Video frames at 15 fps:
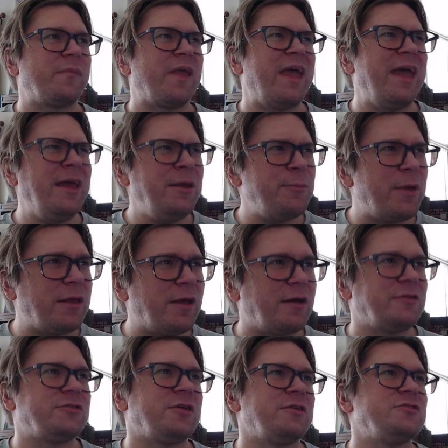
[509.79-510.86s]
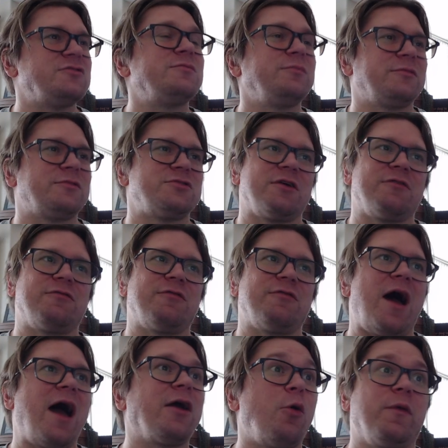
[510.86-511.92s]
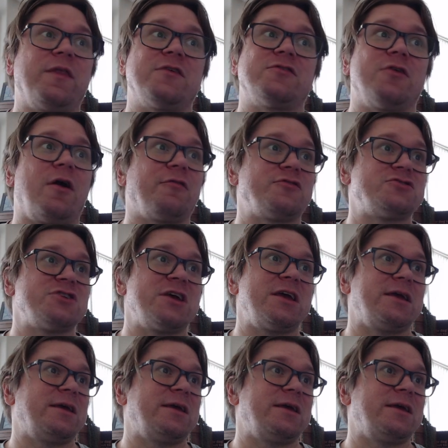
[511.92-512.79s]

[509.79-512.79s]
If I go with the soft G.